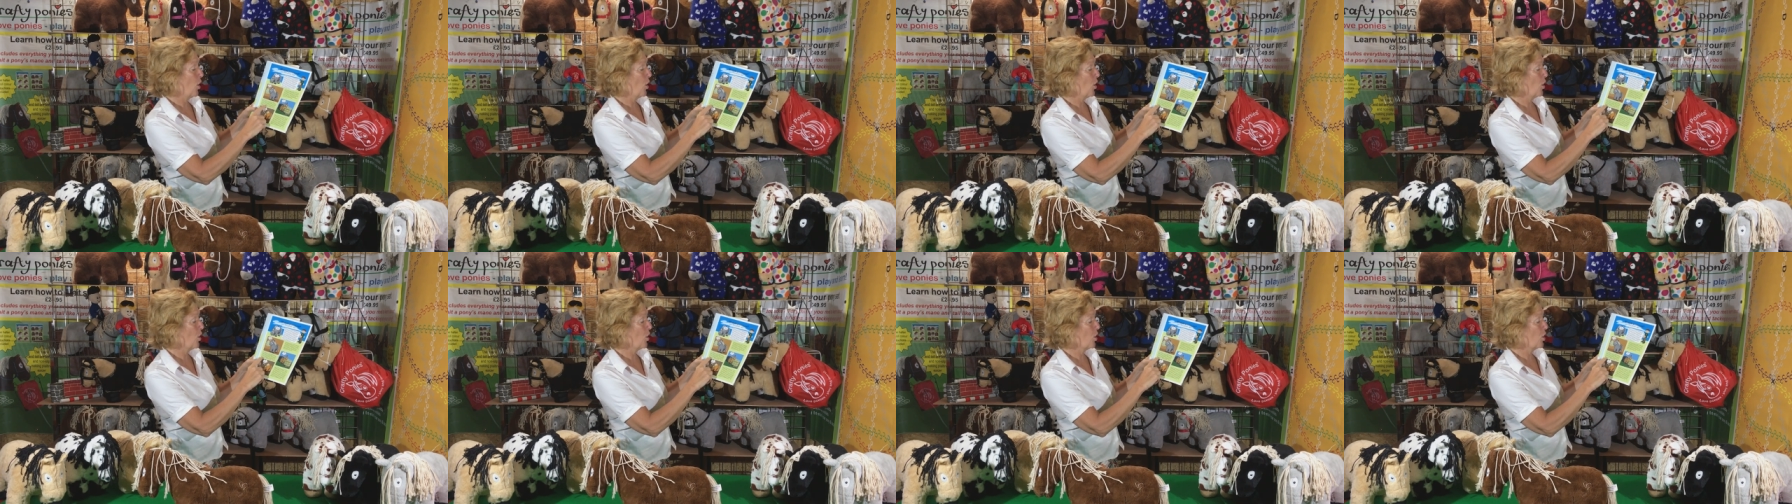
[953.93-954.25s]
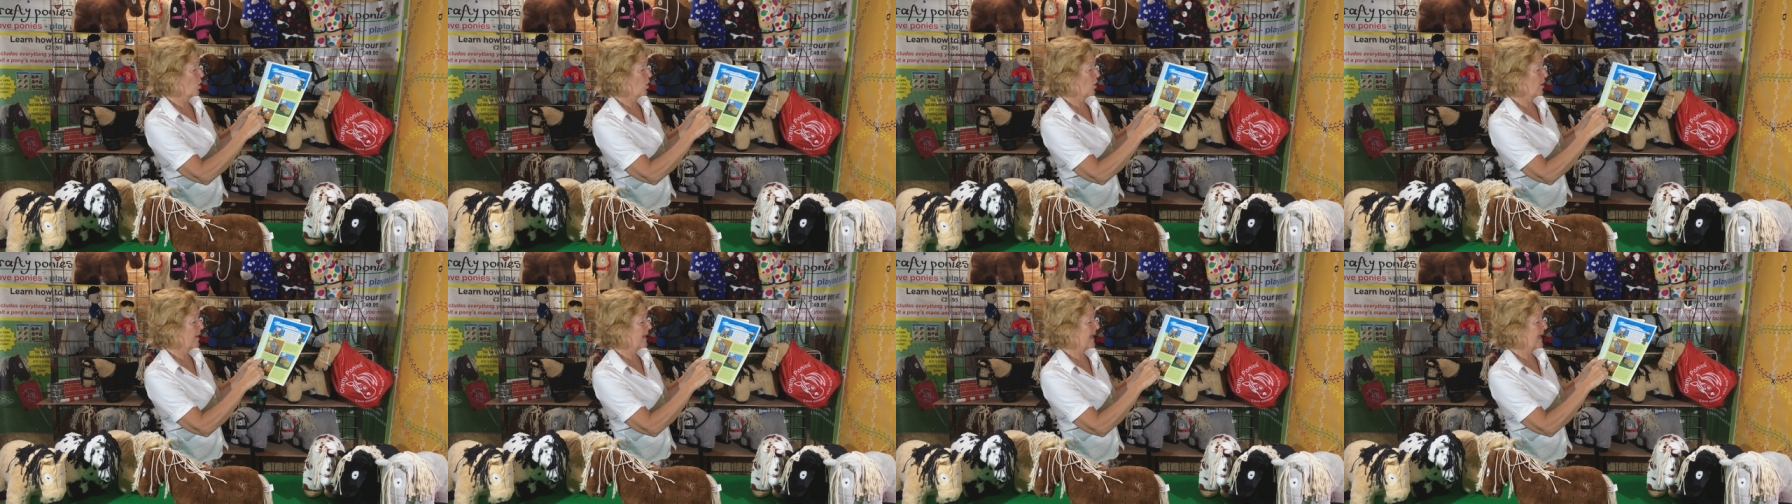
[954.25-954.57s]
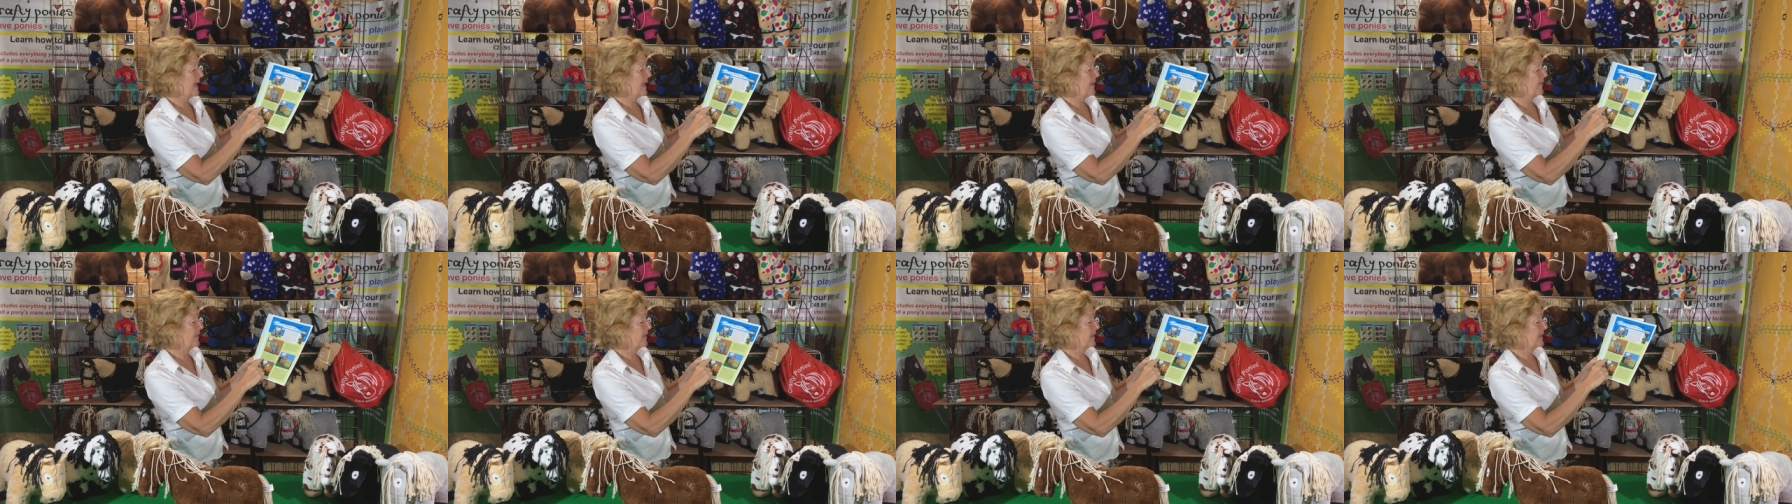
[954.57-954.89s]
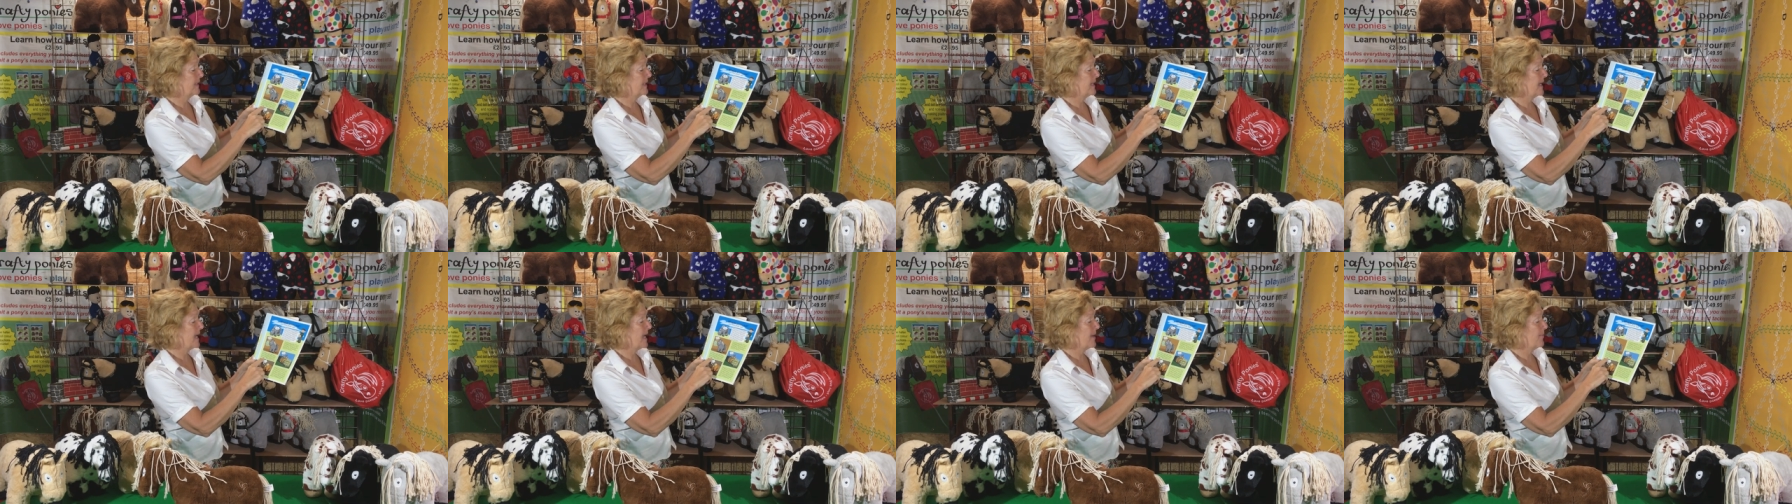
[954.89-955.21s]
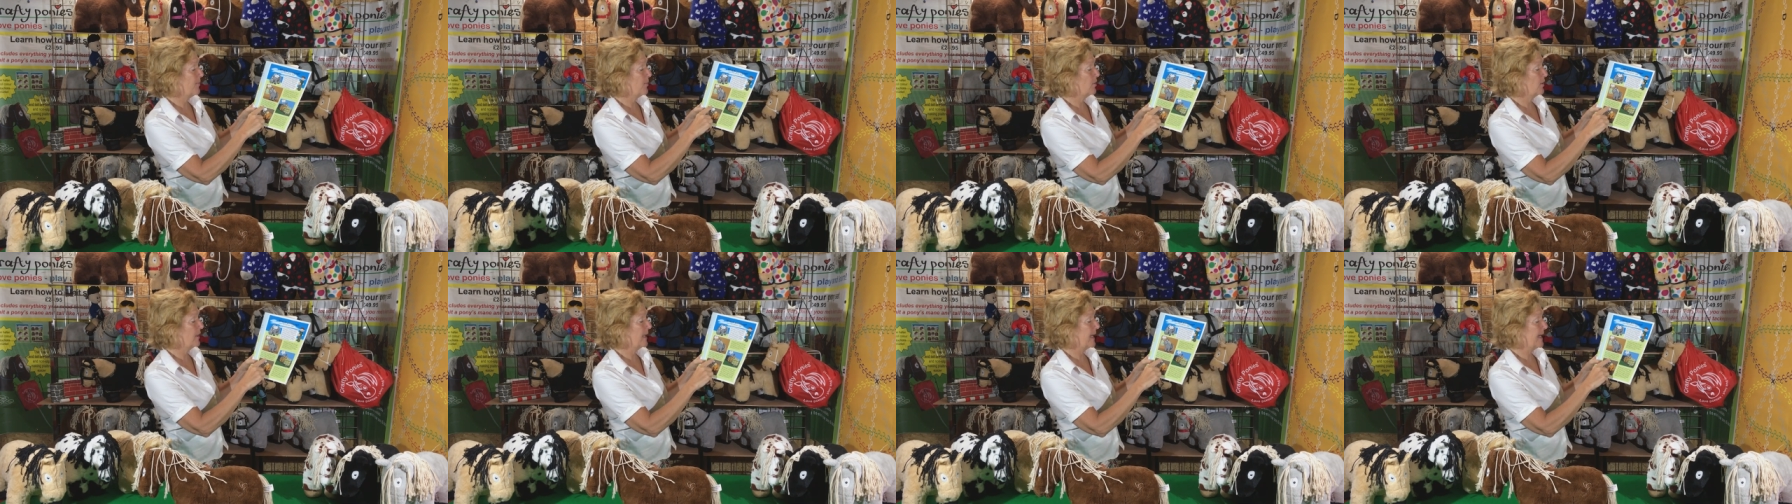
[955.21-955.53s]
or in the
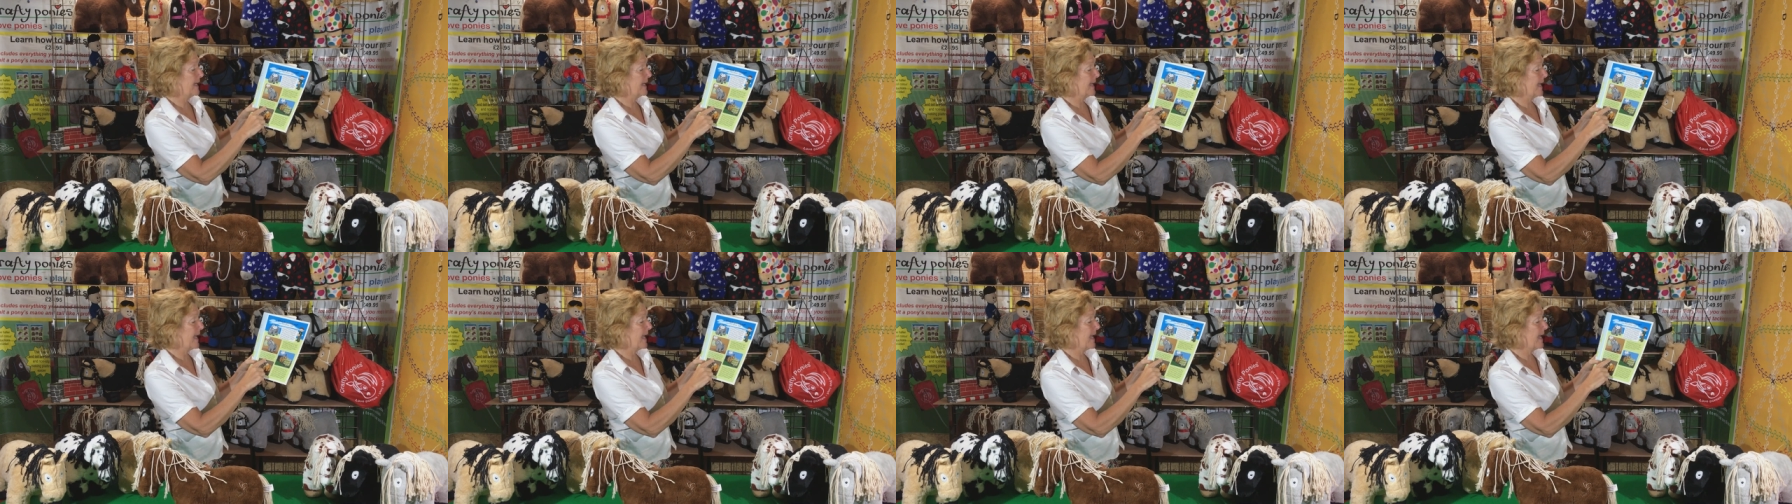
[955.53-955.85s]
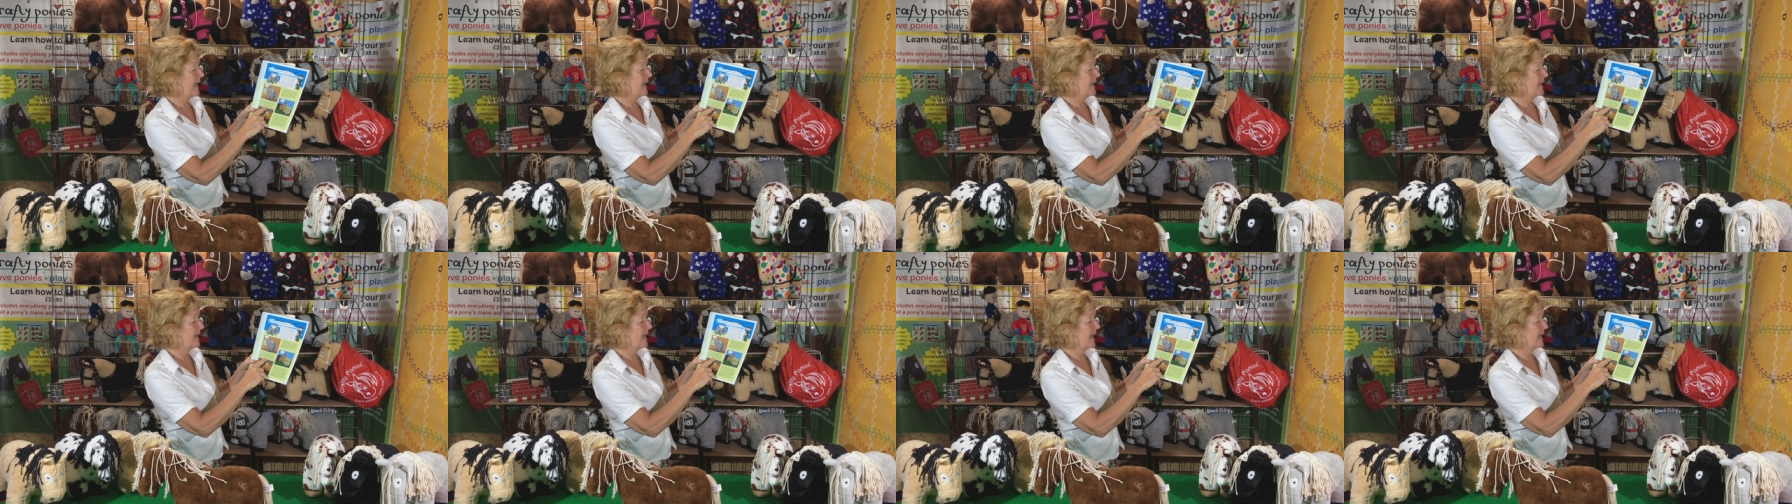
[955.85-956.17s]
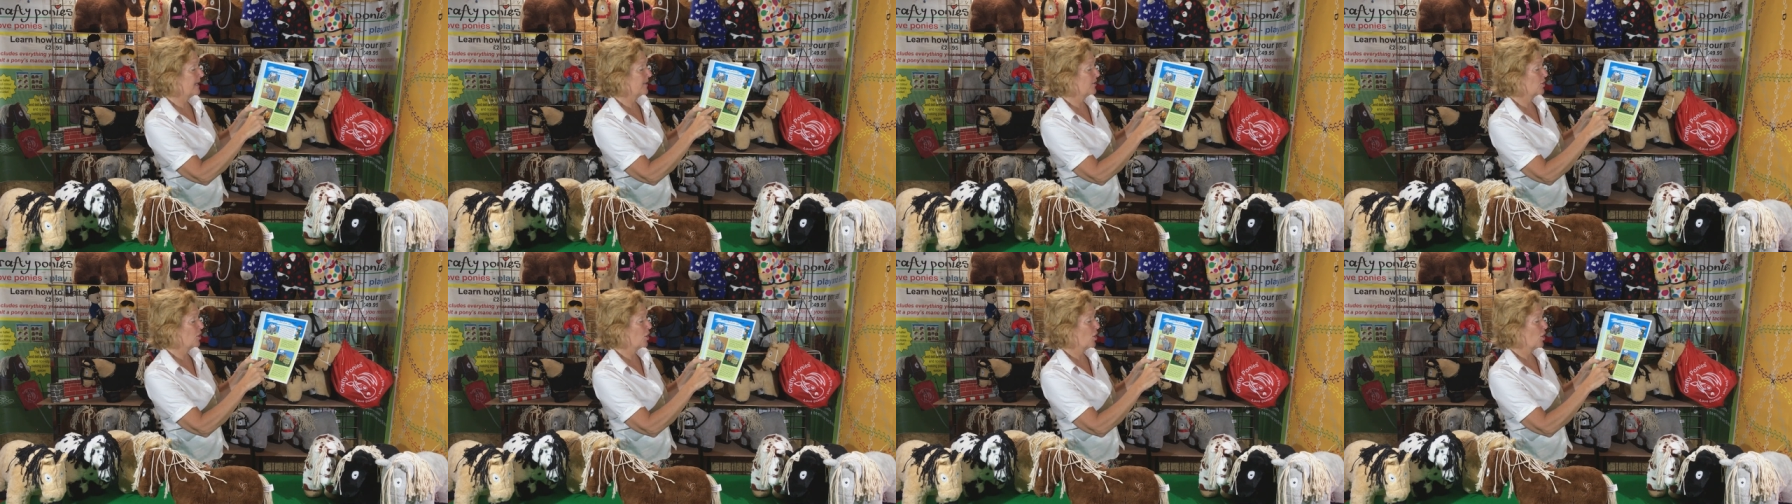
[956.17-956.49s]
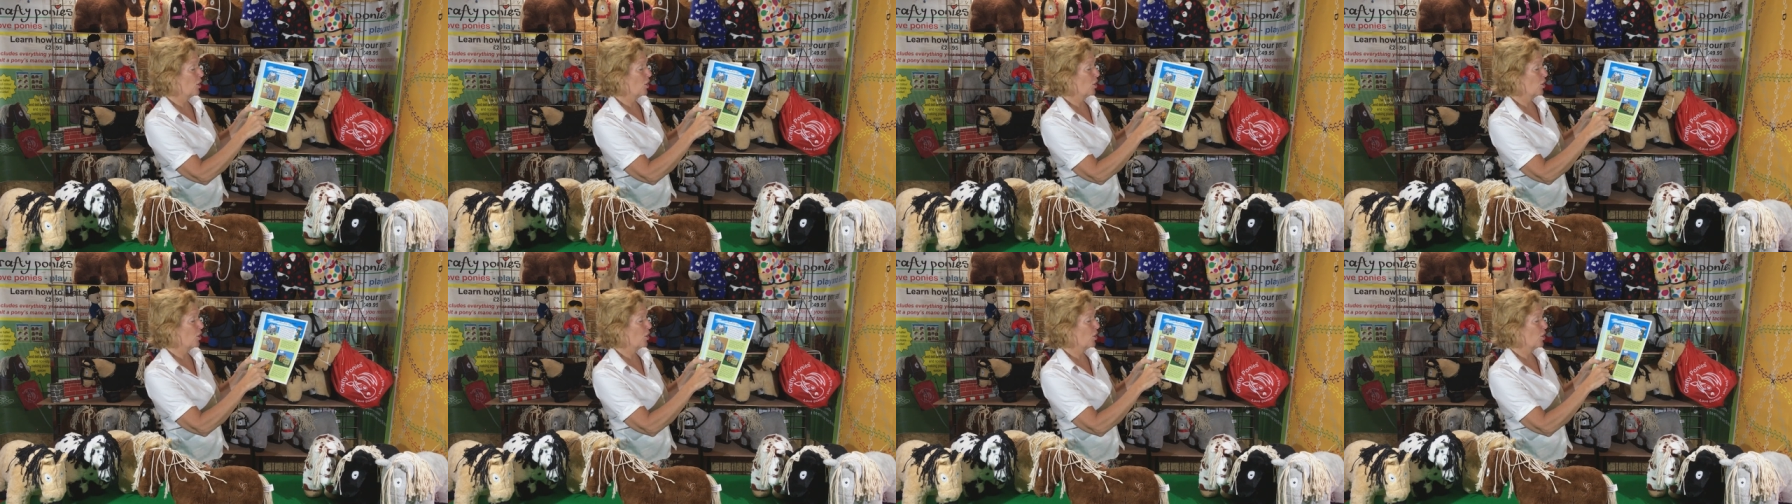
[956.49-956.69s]
stable in a hay net